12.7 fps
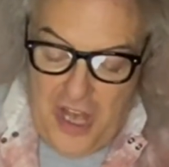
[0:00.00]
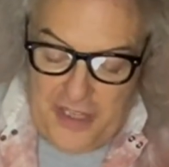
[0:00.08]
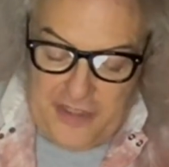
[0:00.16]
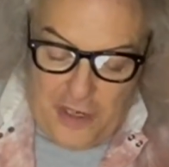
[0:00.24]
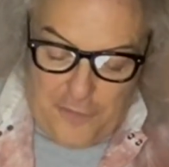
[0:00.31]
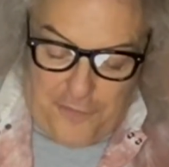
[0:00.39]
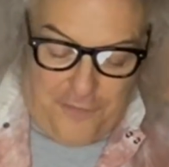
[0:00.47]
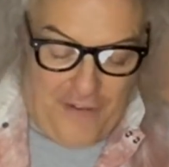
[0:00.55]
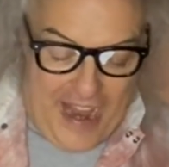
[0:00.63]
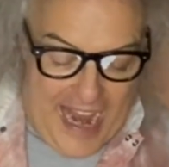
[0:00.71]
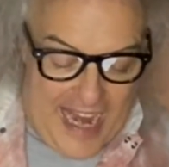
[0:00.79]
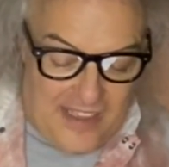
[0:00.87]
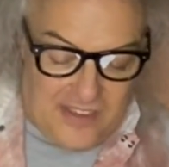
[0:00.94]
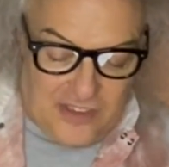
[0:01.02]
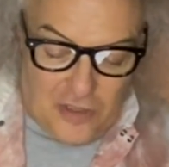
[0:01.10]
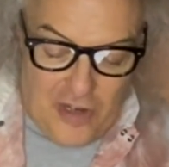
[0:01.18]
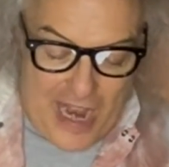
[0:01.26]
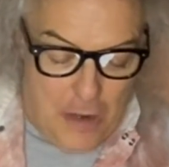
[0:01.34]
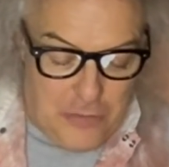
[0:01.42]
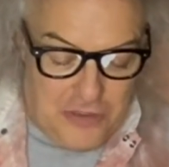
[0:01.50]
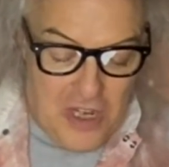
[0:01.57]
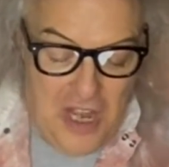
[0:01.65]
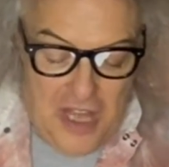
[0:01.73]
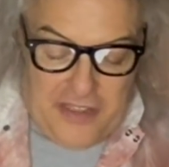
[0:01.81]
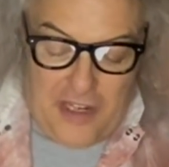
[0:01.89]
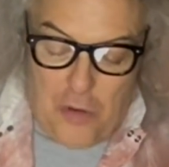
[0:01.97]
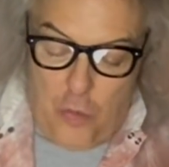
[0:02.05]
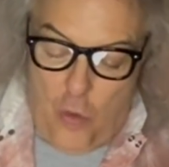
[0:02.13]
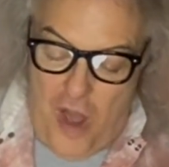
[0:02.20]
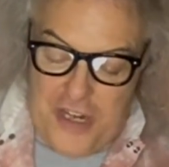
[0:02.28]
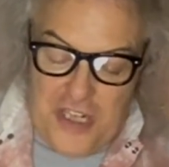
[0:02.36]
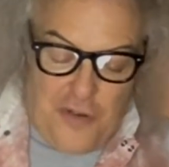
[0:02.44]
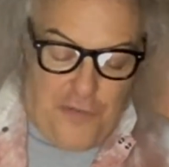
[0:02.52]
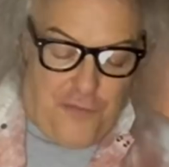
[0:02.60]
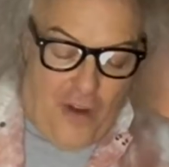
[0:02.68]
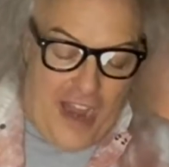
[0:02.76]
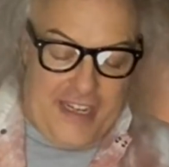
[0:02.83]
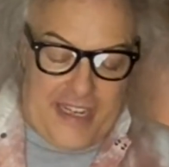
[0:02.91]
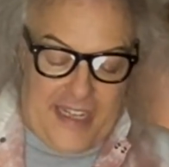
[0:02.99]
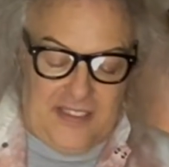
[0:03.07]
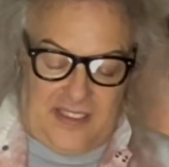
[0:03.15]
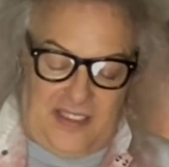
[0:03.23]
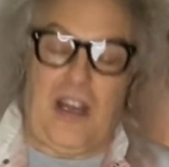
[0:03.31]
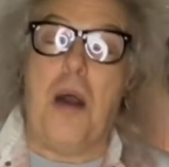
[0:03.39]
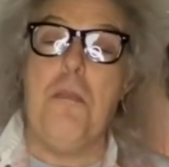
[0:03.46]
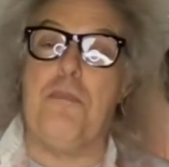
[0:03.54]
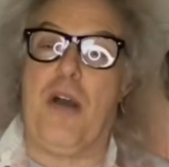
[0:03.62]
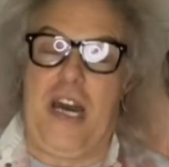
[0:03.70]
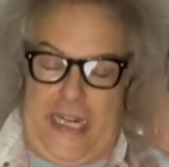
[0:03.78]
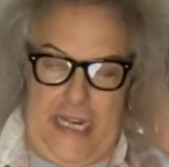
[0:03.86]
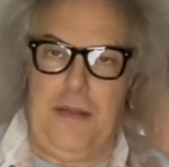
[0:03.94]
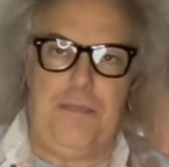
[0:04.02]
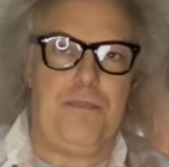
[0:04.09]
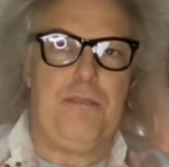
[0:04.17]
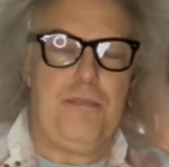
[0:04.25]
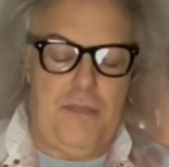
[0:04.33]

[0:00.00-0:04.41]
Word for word: Their fangs are out. They're wanting to fight against somebody,